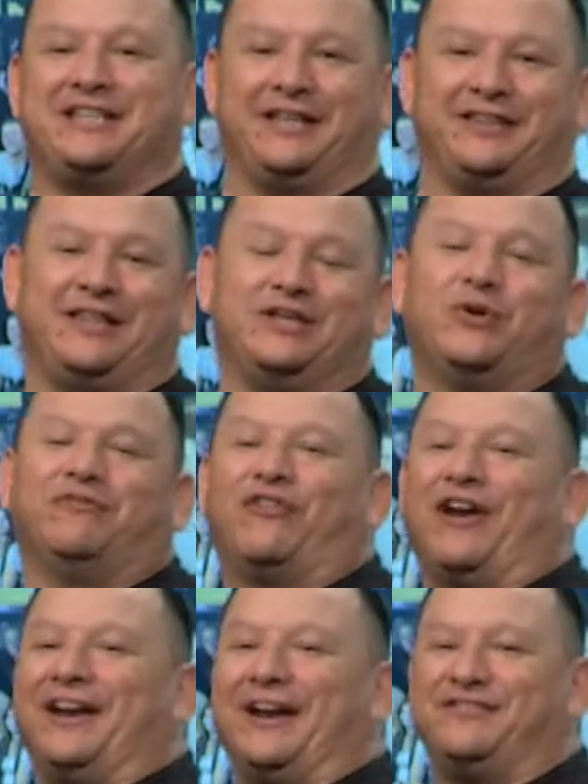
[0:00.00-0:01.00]
night that they do on
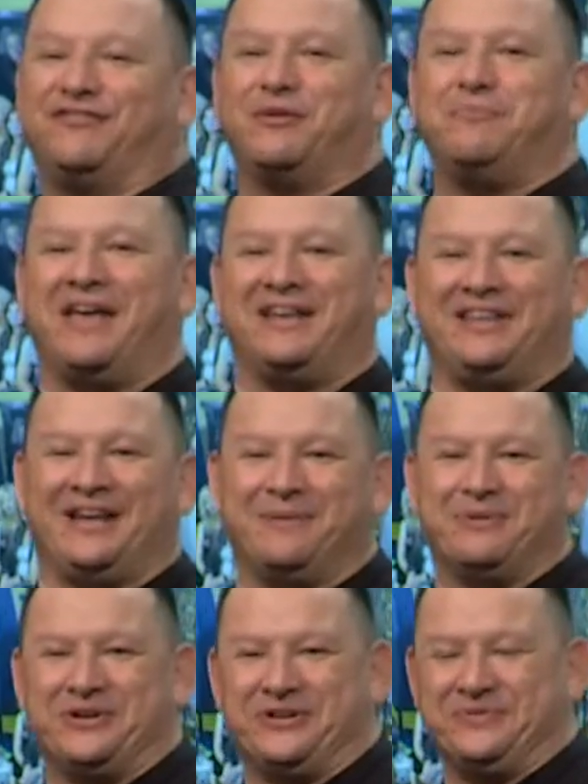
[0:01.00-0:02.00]
Friday nights for the men in the
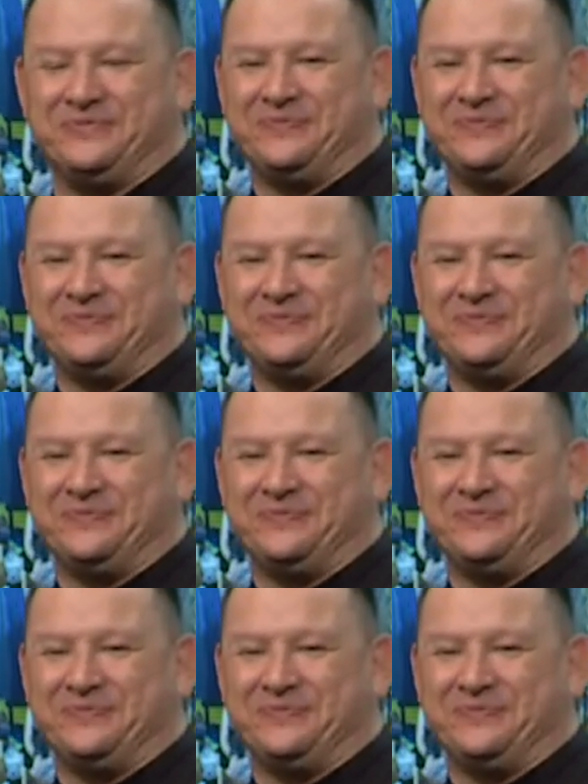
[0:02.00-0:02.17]
neighborhood.